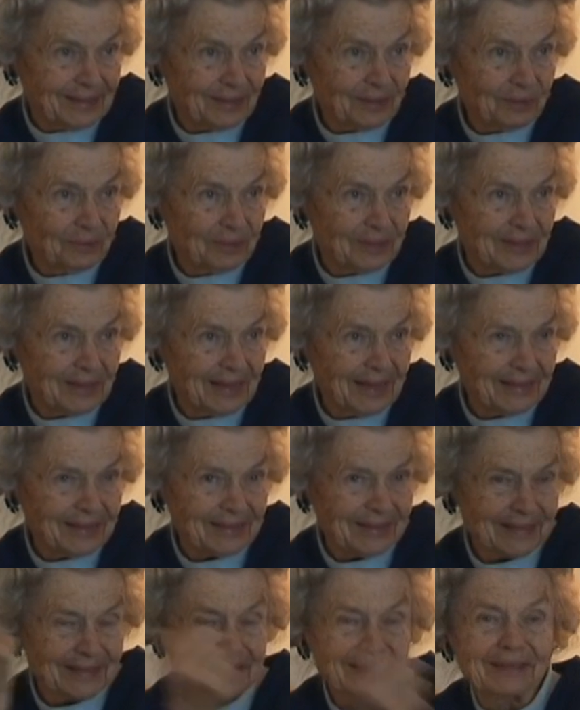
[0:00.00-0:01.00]
so it's not
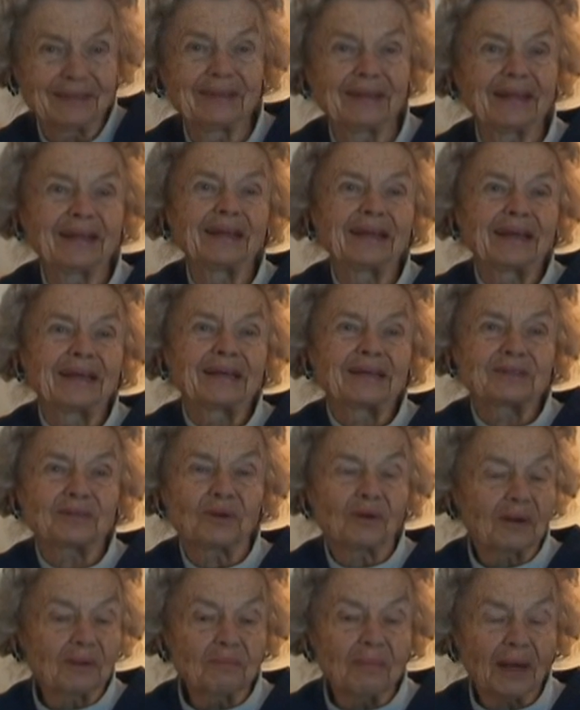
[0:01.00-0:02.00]
such a.
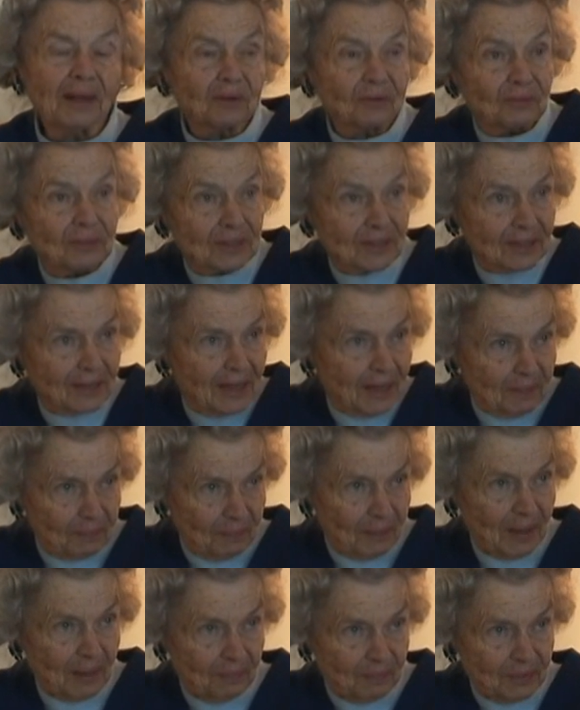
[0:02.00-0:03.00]
So on my
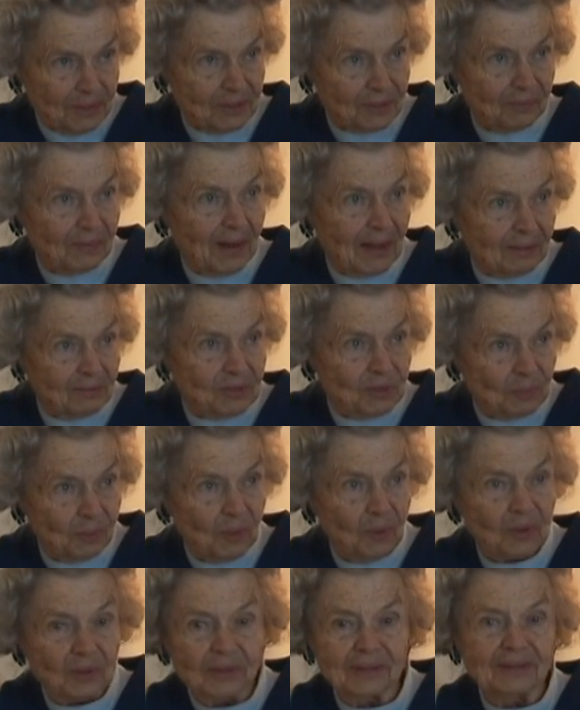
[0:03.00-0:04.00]
christening papers when I was
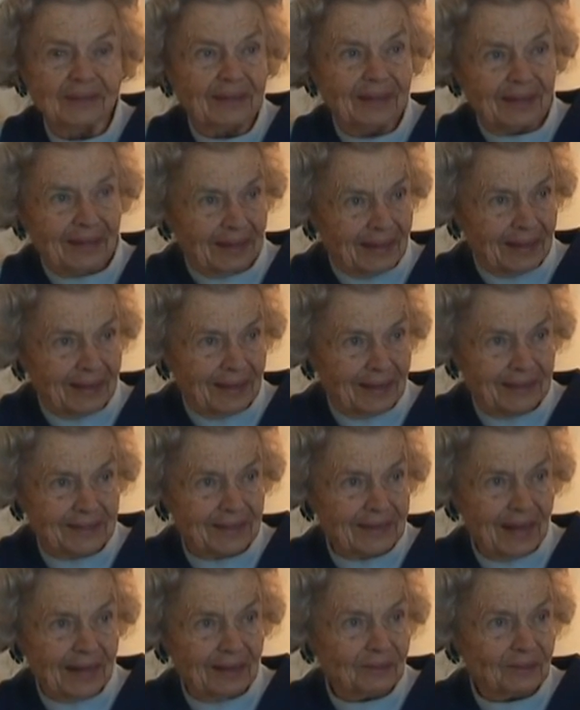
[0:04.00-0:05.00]
born,
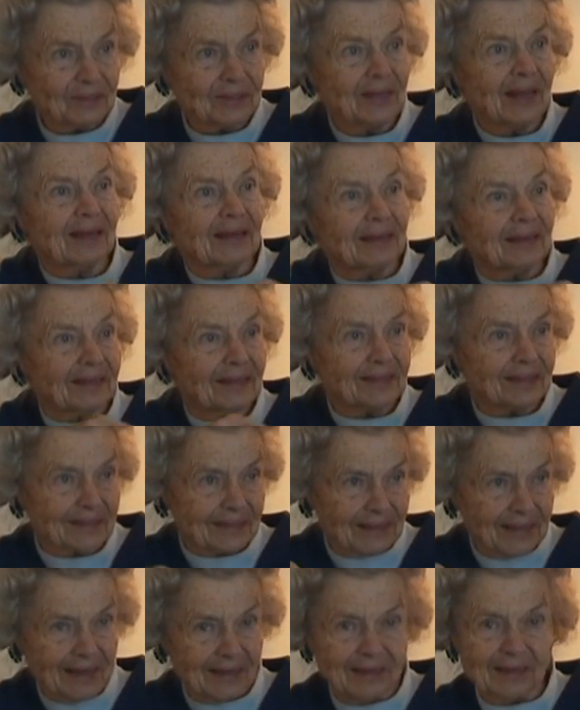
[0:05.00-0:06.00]
it's not Oksana, it's
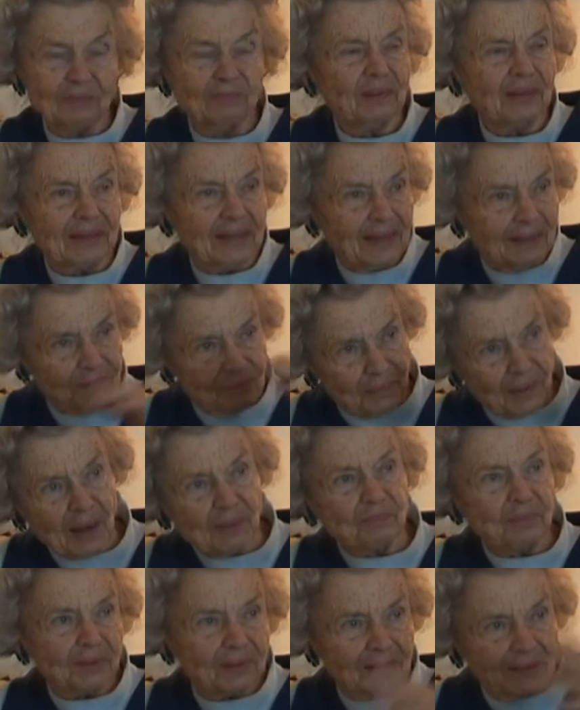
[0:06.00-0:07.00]
Xenia. But then
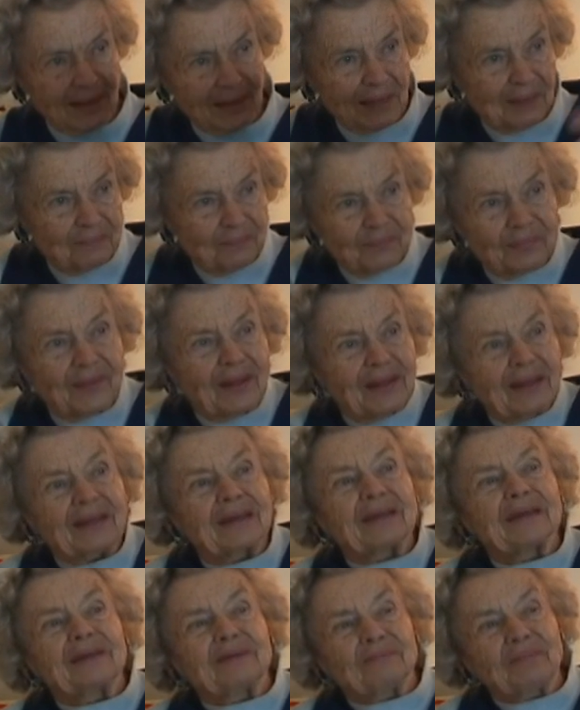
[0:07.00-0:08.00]
popular name
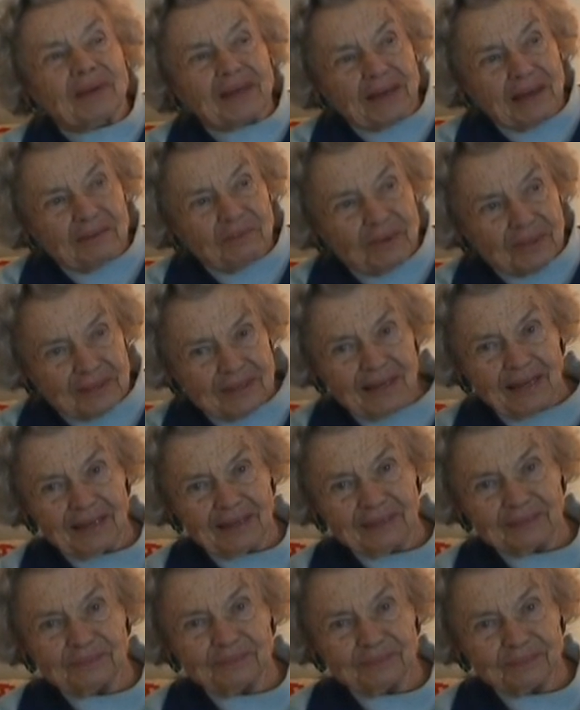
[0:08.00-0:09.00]
became
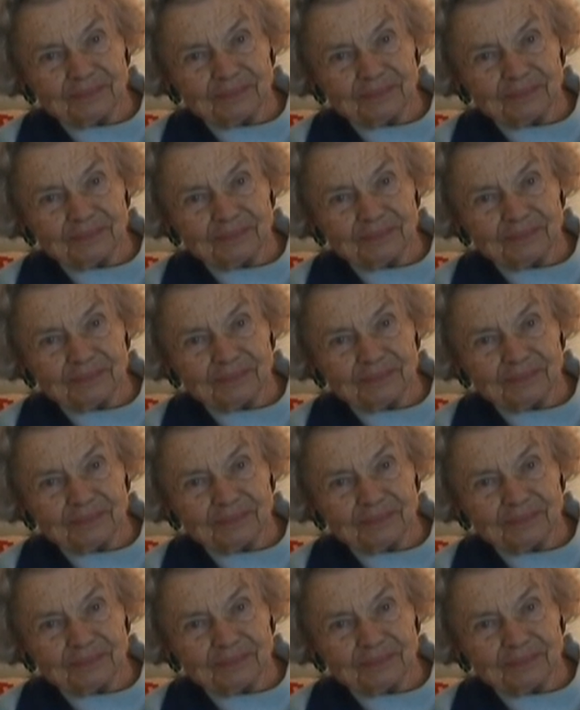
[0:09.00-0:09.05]
Oksana.